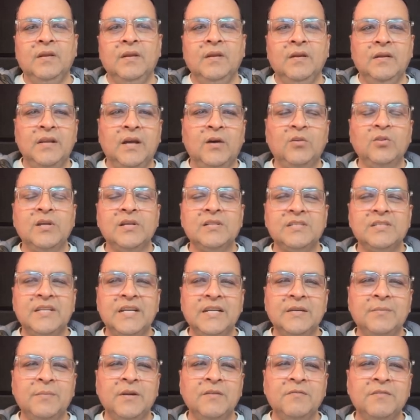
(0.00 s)
Now the
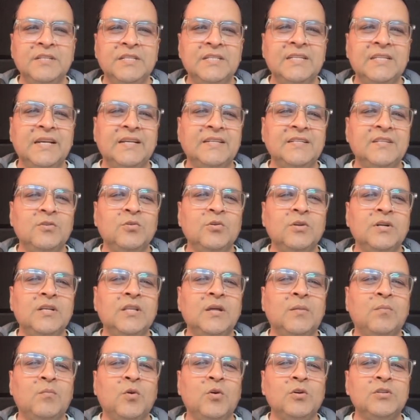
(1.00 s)
statement which is executed
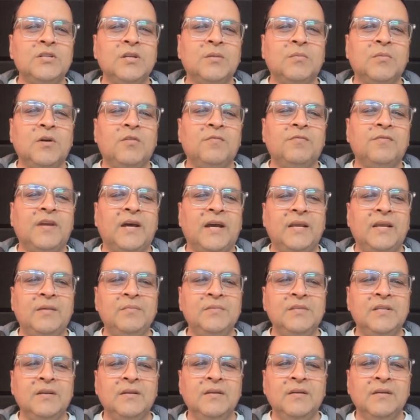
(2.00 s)
the most number of
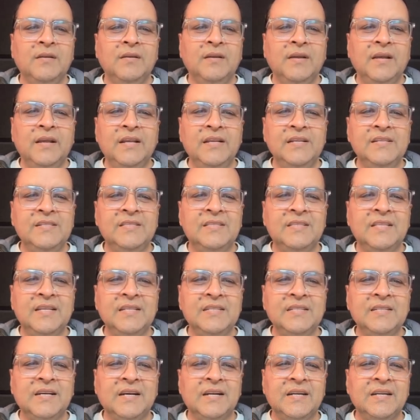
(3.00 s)
times is
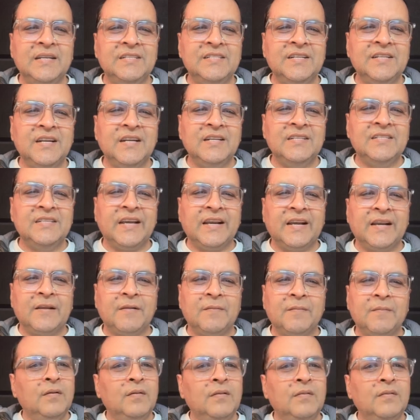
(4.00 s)
this conditional
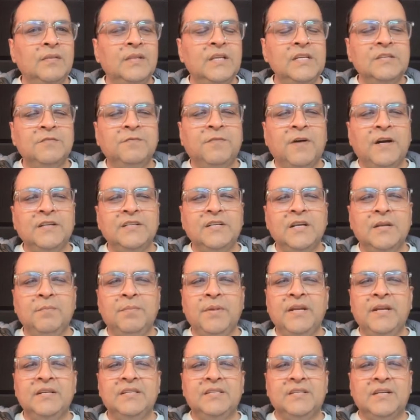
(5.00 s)
check. This function
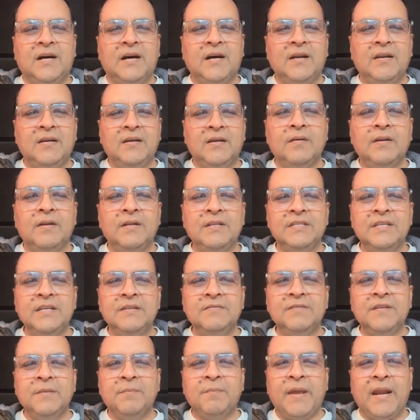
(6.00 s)
print star
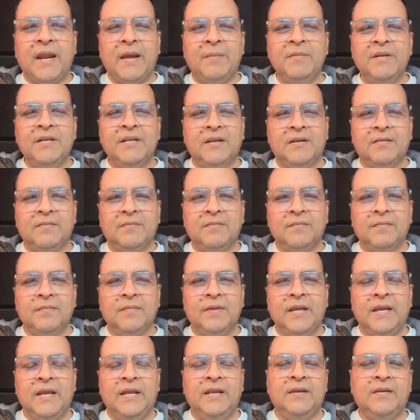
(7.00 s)
receives a parameter
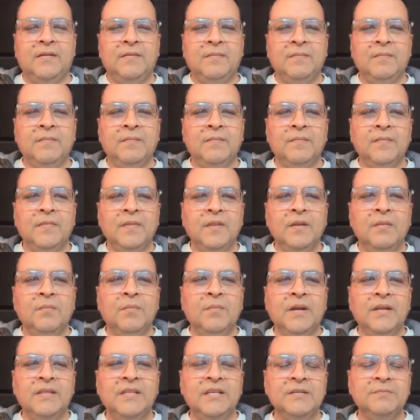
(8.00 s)
n,
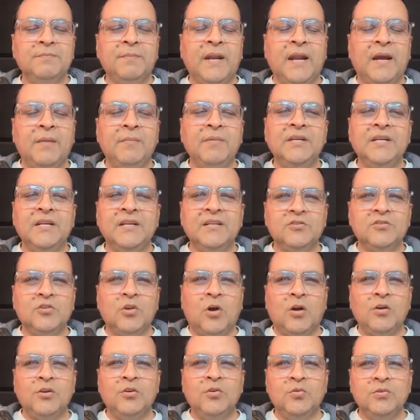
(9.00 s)
but this parameter is
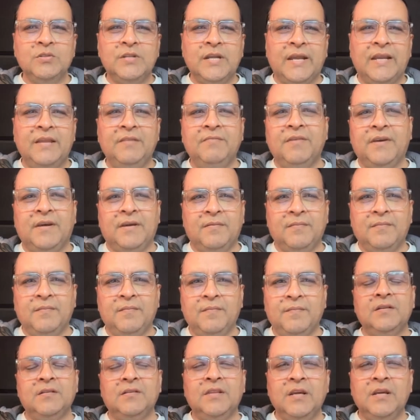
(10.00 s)
not used anywhere.
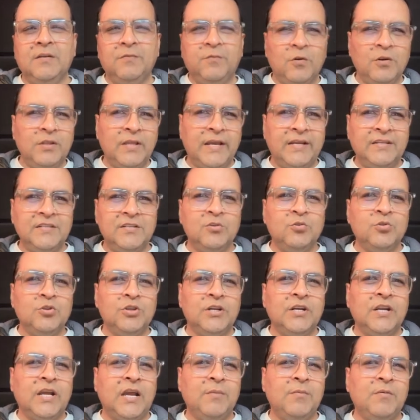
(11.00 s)
Therefore, the
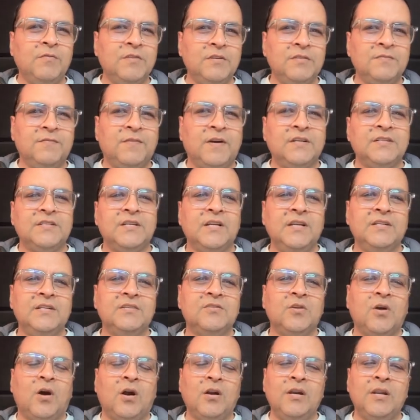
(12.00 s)
execution time of this function
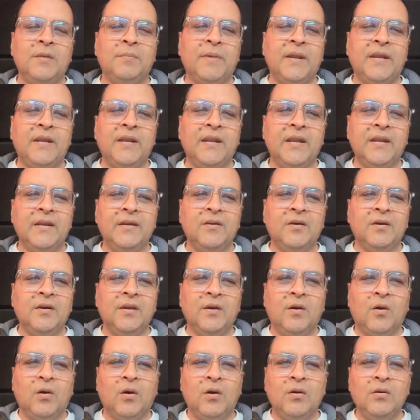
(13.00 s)
is not dependent
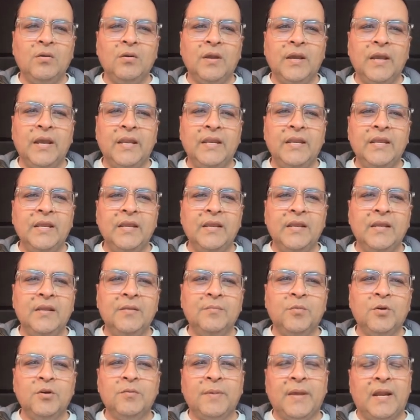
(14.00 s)
on any
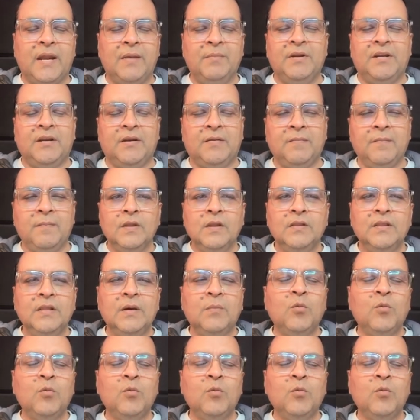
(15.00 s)
input parameter. The